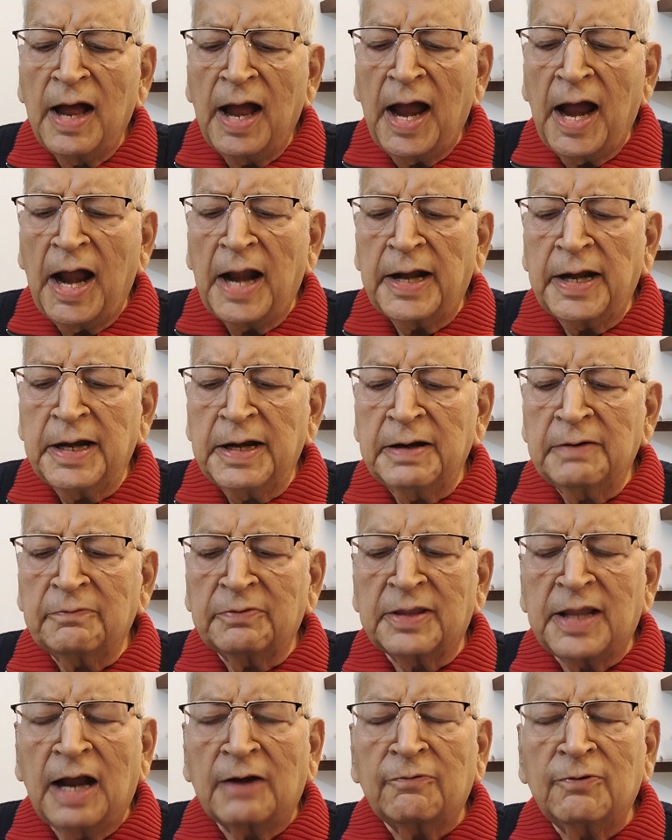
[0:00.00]
and
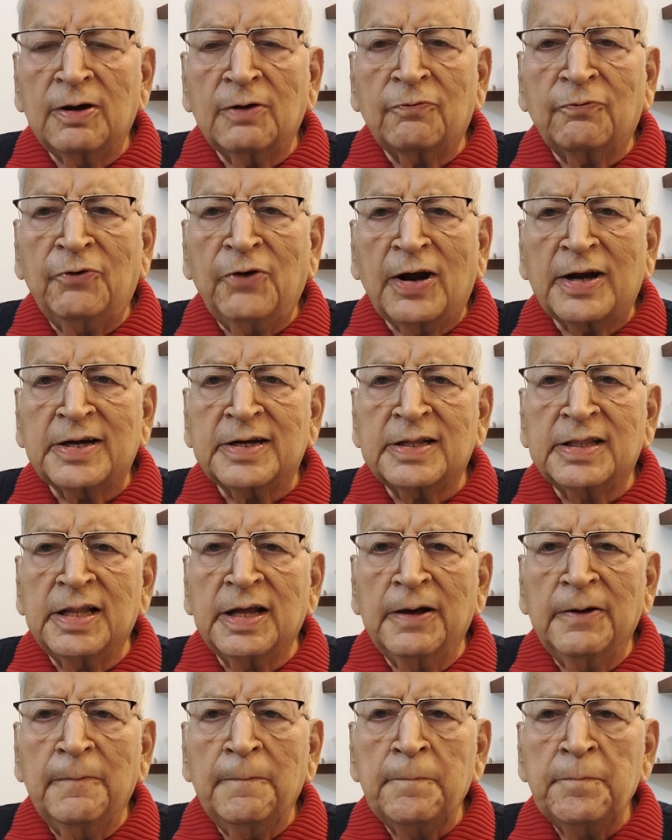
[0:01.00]
that will affect
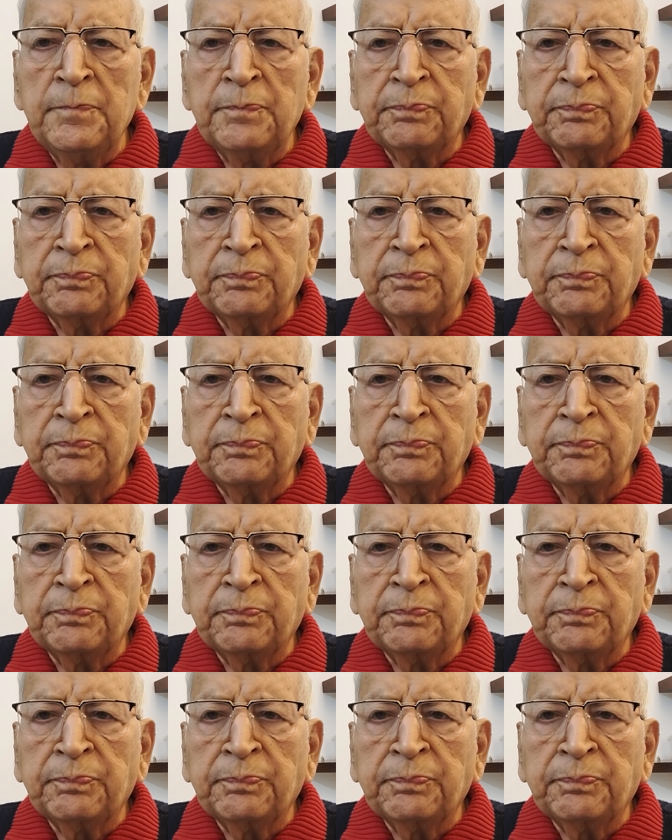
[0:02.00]
the